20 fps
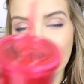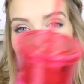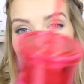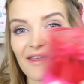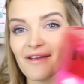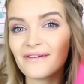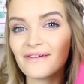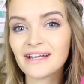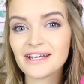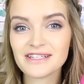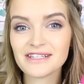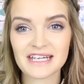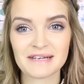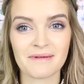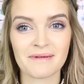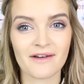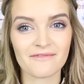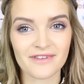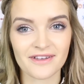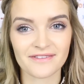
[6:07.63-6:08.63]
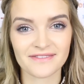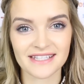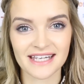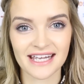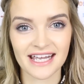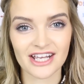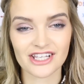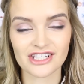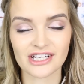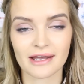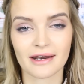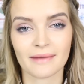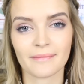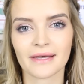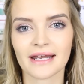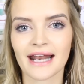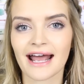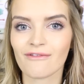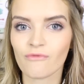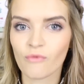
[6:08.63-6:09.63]
They're only two pounds fifty each, and I'm
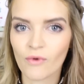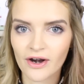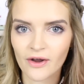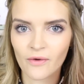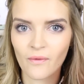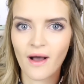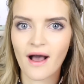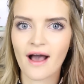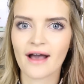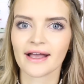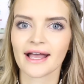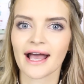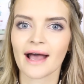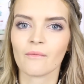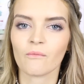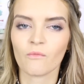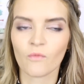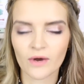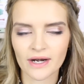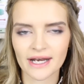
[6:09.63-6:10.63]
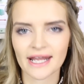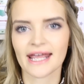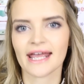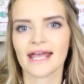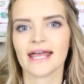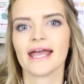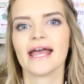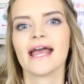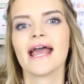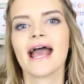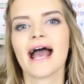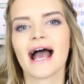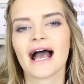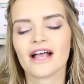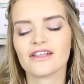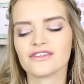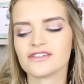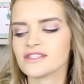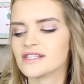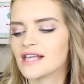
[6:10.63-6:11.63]
going to have one at work and one here,
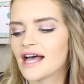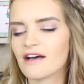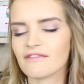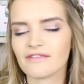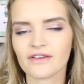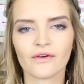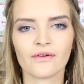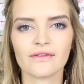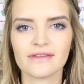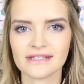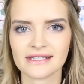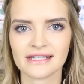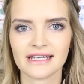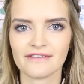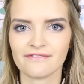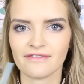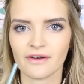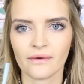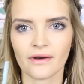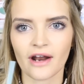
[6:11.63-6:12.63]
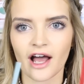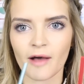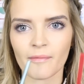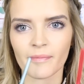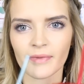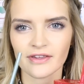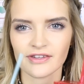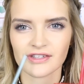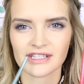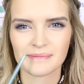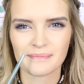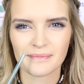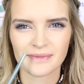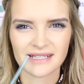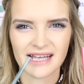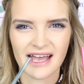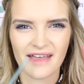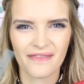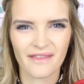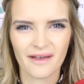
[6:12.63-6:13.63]
and just have it constantly filled up and just
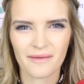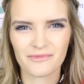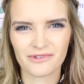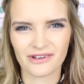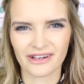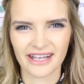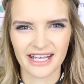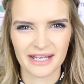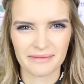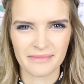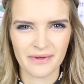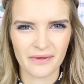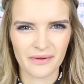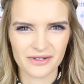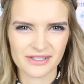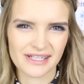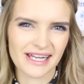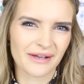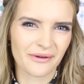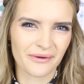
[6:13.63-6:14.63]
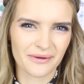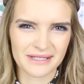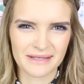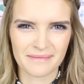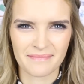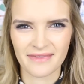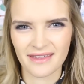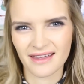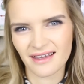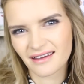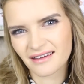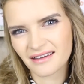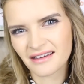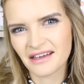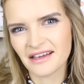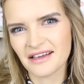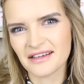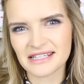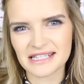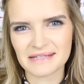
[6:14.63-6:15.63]
pretend that I'm drinking milkshake or something
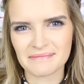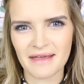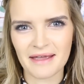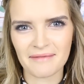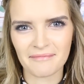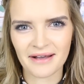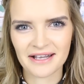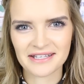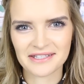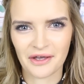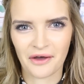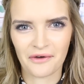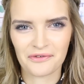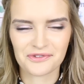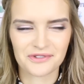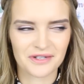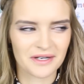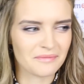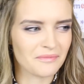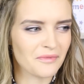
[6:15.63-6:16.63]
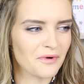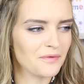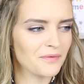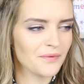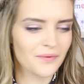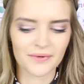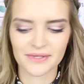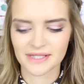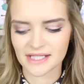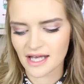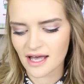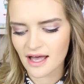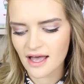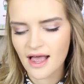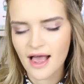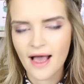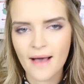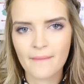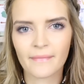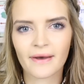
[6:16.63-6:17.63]
to make myself drink more
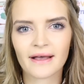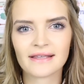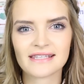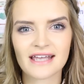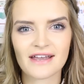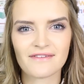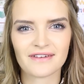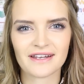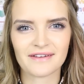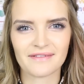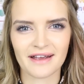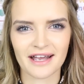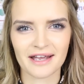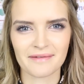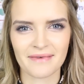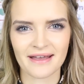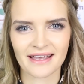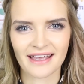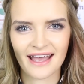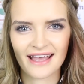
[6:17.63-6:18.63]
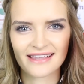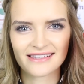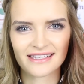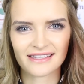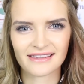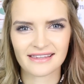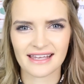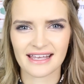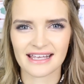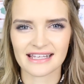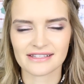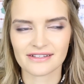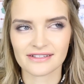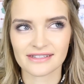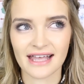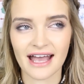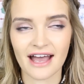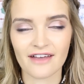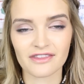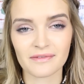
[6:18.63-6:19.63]
water. But I definitely recommend getting these
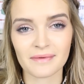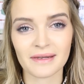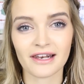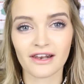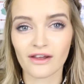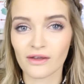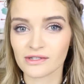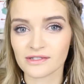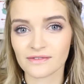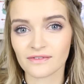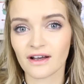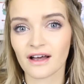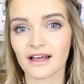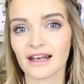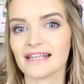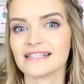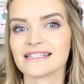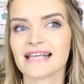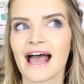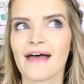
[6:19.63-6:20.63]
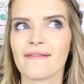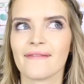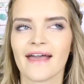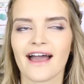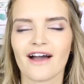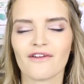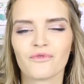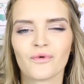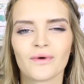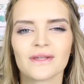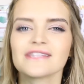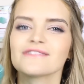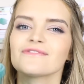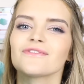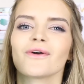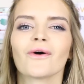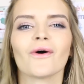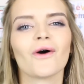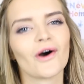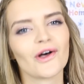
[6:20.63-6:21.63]
because they have them in loads of colours, and they have ones
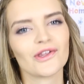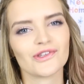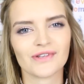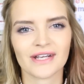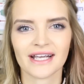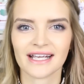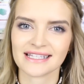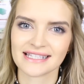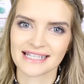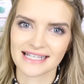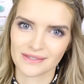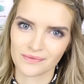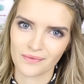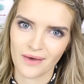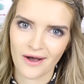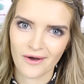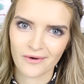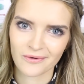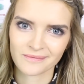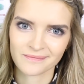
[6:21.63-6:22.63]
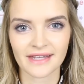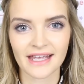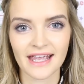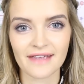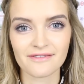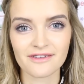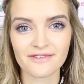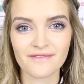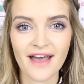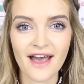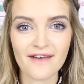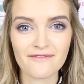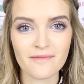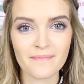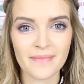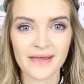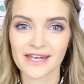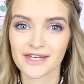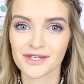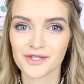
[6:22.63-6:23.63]
for your hot drinks as well. If you've
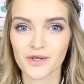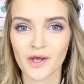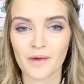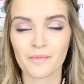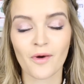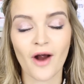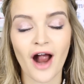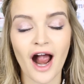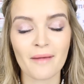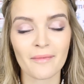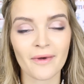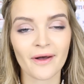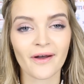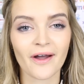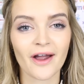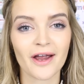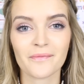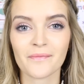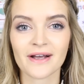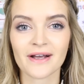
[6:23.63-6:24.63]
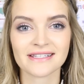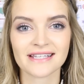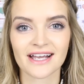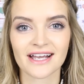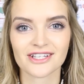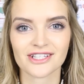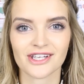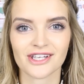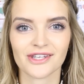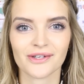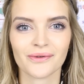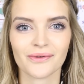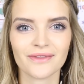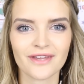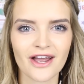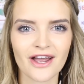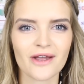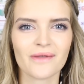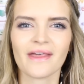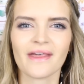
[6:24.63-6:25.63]
ever been to a Primark homeware section, you'll
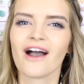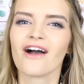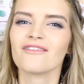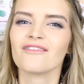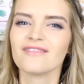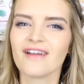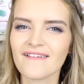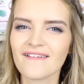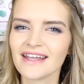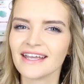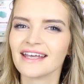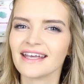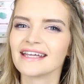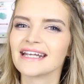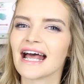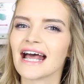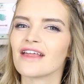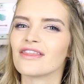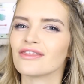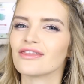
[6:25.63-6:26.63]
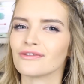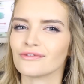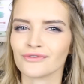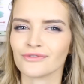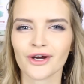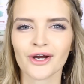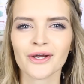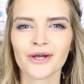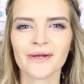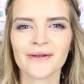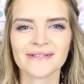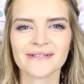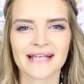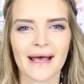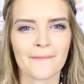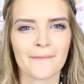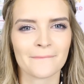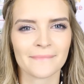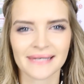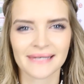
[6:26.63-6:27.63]
know they are very good at throws
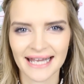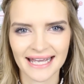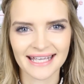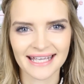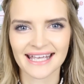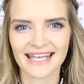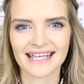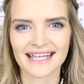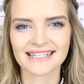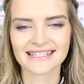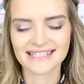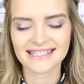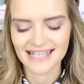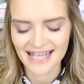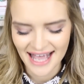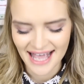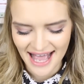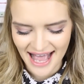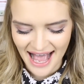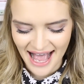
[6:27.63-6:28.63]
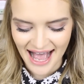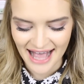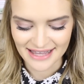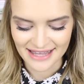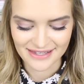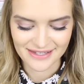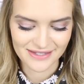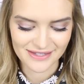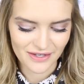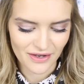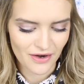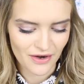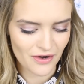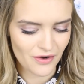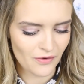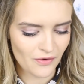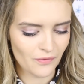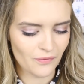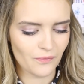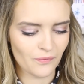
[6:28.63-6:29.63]
and blankets, and
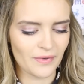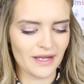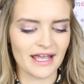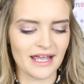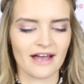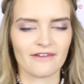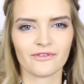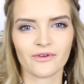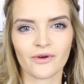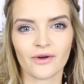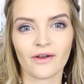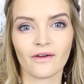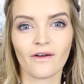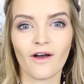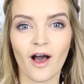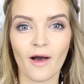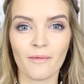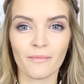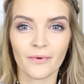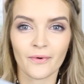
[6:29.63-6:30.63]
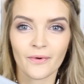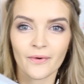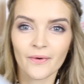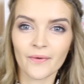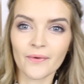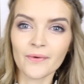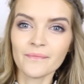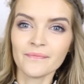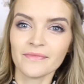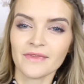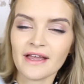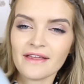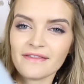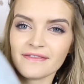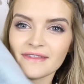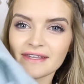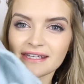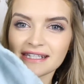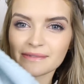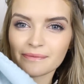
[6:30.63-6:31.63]
so we have got a couple.
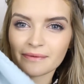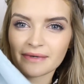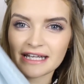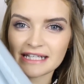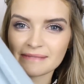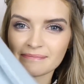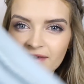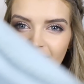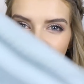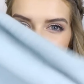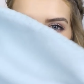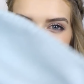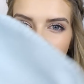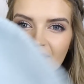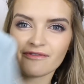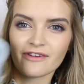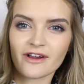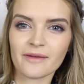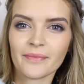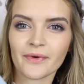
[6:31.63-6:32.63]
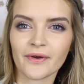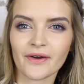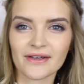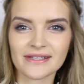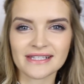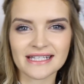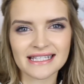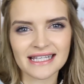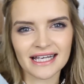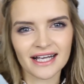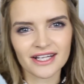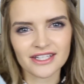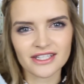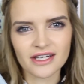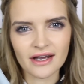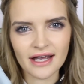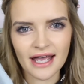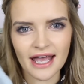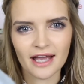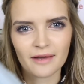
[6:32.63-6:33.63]
This one is my favourite because it's like a
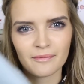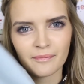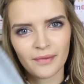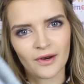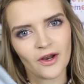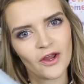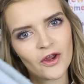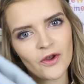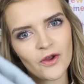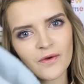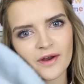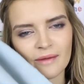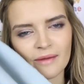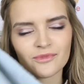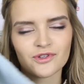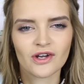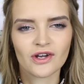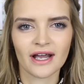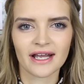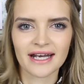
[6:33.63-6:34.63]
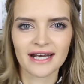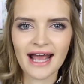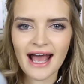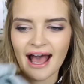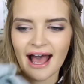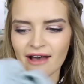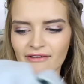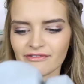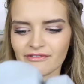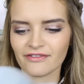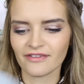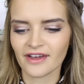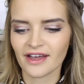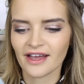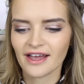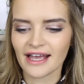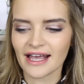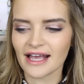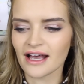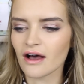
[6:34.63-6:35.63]
duck egg blue, and I'm trying to have,
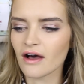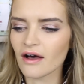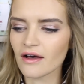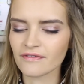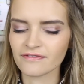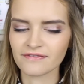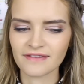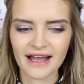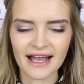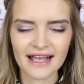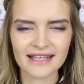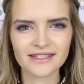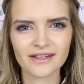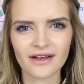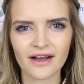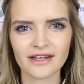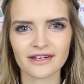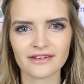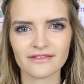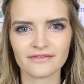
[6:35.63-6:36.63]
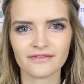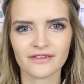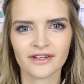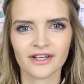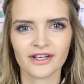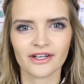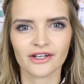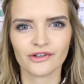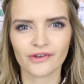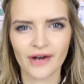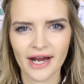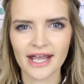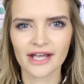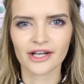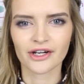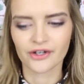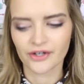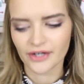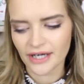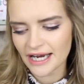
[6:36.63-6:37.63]
our flat is kind of grey
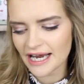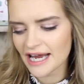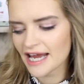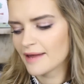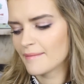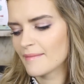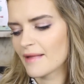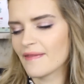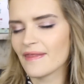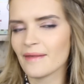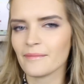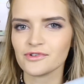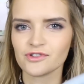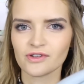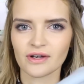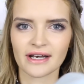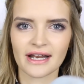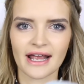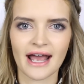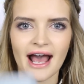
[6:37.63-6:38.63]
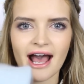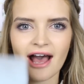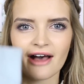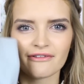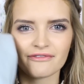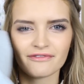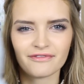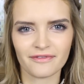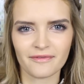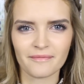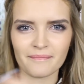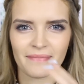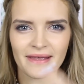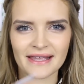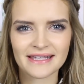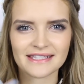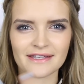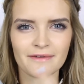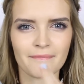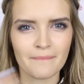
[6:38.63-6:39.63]
and cream, and then we're trying to have
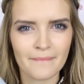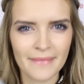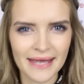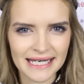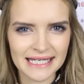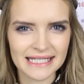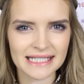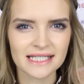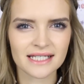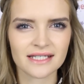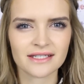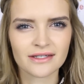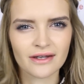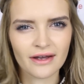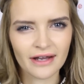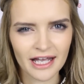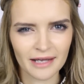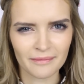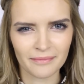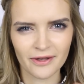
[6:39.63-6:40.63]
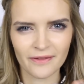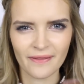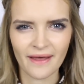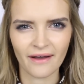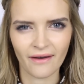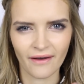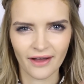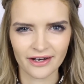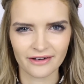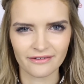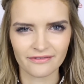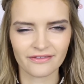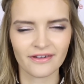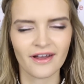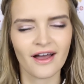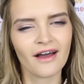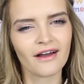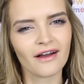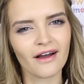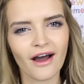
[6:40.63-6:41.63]
bits of mint and duck egg blue, that kind of
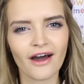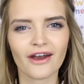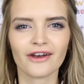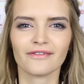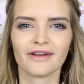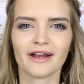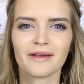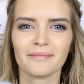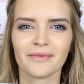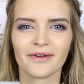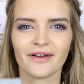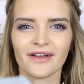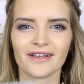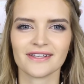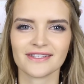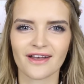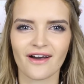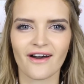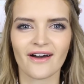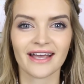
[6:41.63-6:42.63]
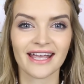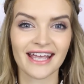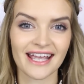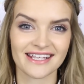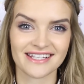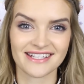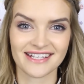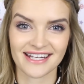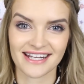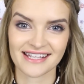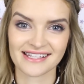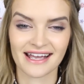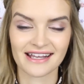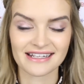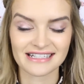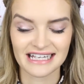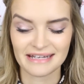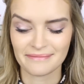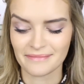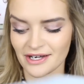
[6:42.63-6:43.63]
colouring, because our kitchen is
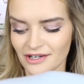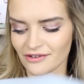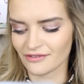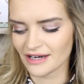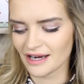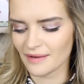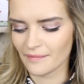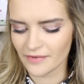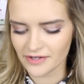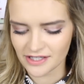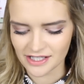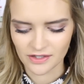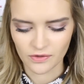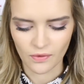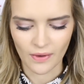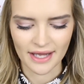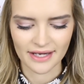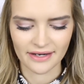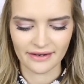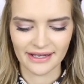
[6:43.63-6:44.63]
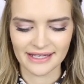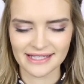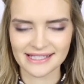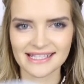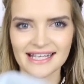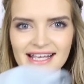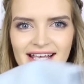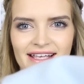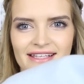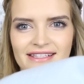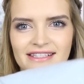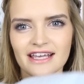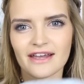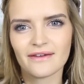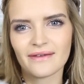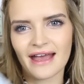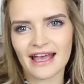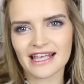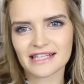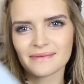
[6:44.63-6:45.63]
actually mint green, which is quite nice. So
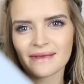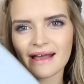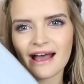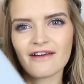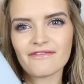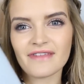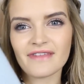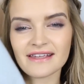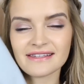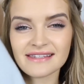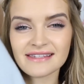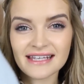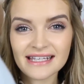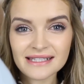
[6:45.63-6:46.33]
yes, we had this.